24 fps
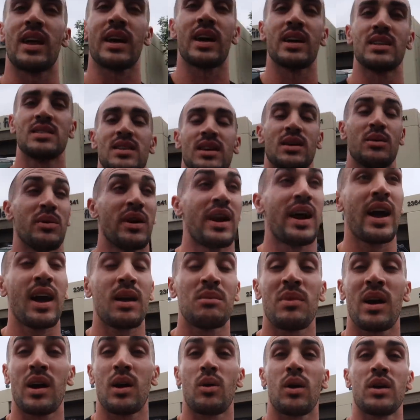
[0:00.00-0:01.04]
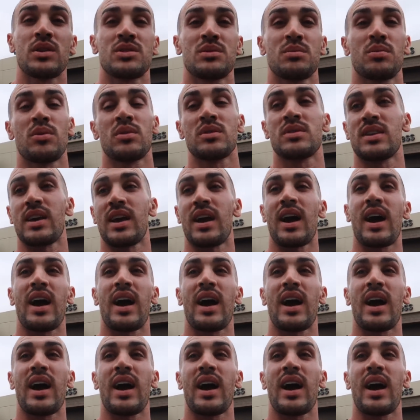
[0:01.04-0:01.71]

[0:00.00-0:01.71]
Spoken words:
Like I said, when I had my Quattroporte,